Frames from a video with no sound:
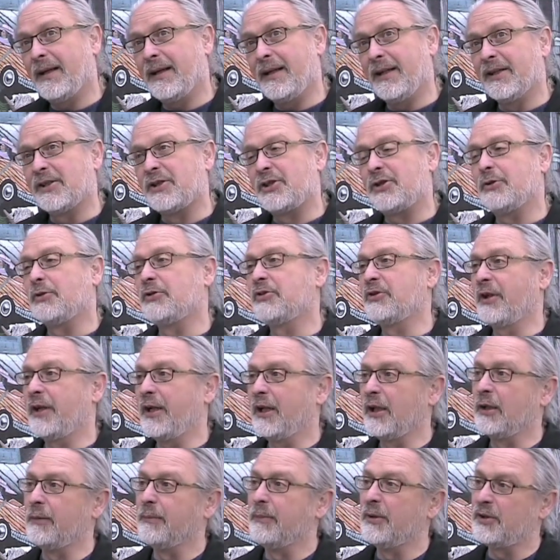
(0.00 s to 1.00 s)
issues and
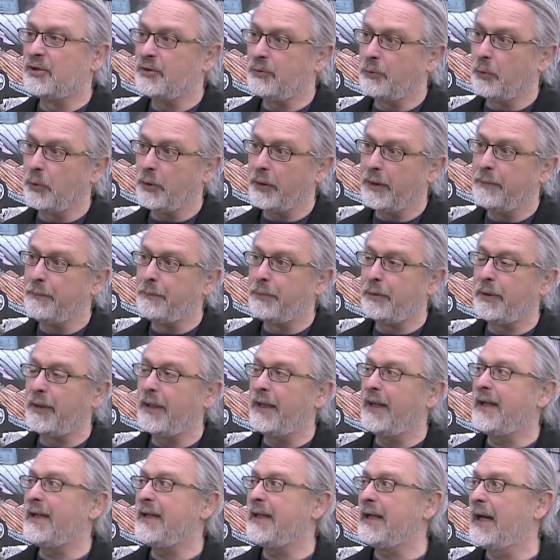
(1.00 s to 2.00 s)
elements were in
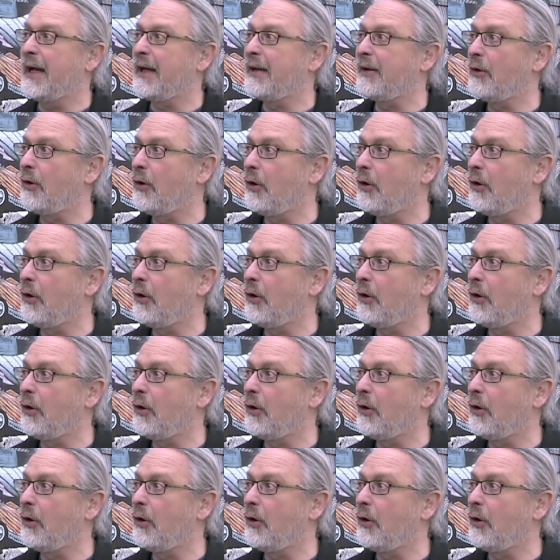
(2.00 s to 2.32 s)
play and